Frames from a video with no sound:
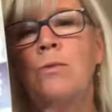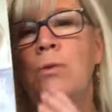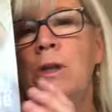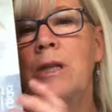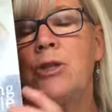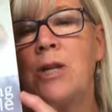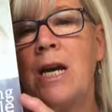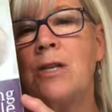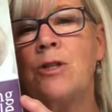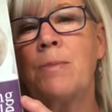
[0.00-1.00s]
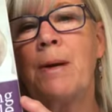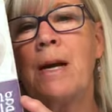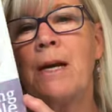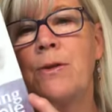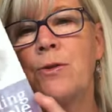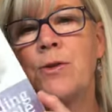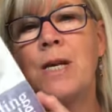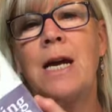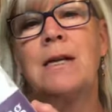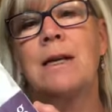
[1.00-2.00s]
Really changed my
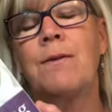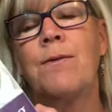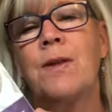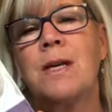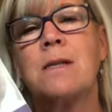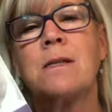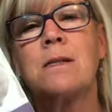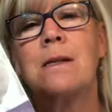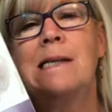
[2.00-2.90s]
understanding of things